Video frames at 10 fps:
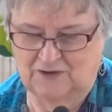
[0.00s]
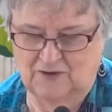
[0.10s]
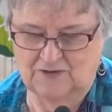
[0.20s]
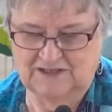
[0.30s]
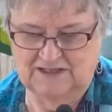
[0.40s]

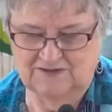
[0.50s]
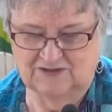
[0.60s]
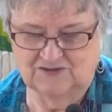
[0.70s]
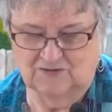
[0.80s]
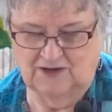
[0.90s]
No need
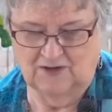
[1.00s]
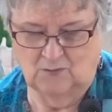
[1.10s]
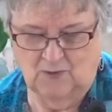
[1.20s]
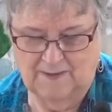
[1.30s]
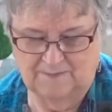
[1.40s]
to try
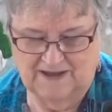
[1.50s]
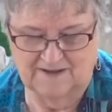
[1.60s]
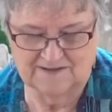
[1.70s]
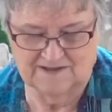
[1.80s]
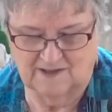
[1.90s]
to wipe
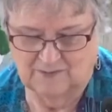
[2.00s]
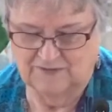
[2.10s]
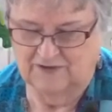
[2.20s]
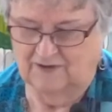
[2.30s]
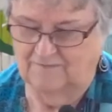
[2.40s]
out some
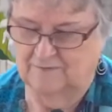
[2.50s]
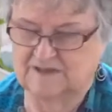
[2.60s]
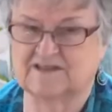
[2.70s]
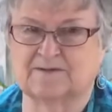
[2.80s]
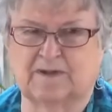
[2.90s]
other
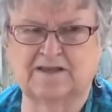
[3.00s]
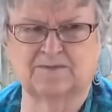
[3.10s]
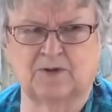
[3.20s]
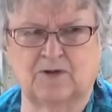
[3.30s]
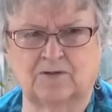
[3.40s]
government
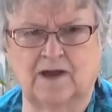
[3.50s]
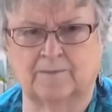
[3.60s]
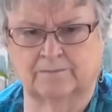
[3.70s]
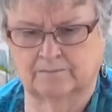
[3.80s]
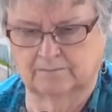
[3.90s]
space program.